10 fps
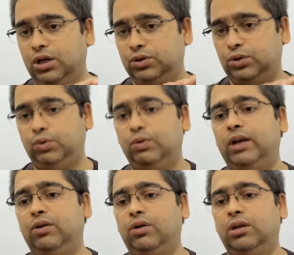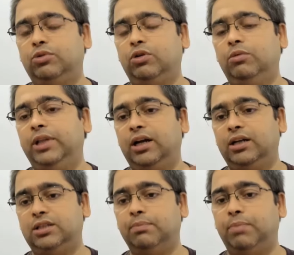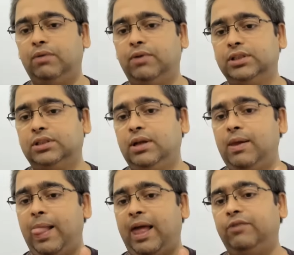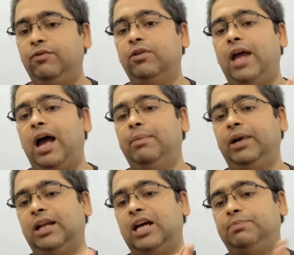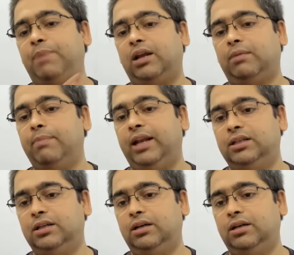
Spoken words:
So two algorithms will be there, simple ones, and we will have a class park manager,